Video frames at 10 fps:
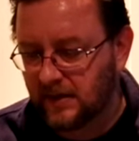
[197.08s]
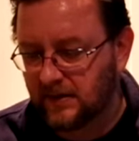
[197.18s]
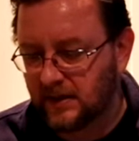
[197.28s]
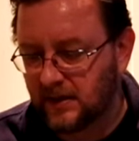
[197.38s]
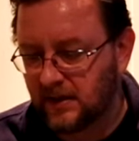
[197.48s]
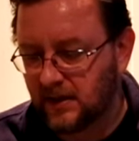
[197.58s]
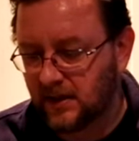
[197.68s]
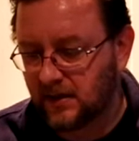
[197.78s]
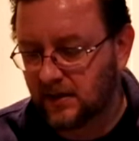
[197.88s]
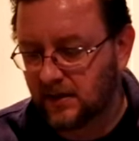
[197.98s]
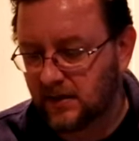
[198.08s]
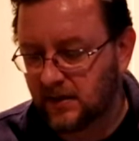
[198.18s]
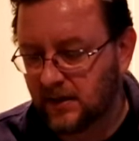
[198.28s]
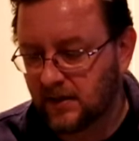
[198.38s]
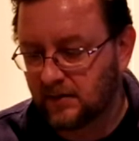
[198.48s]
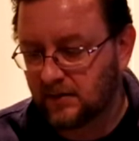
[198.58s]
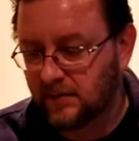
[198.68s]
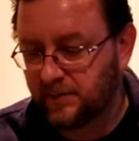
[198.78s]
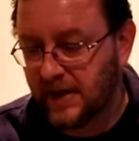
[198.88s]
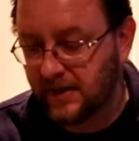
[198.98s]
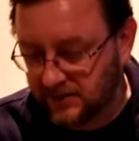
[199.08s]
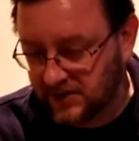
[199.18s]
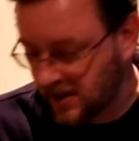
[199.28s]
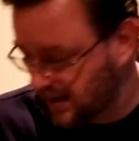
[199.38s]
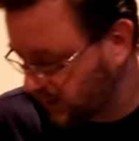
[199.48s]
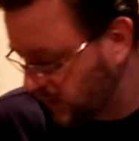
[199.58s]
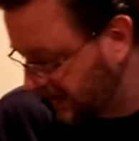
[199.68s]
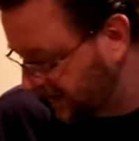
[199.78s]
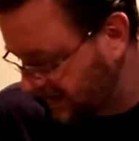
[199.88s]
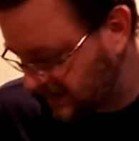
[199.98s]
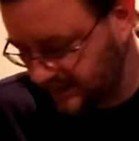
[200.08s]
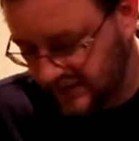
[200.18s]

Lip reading: The pedals come with some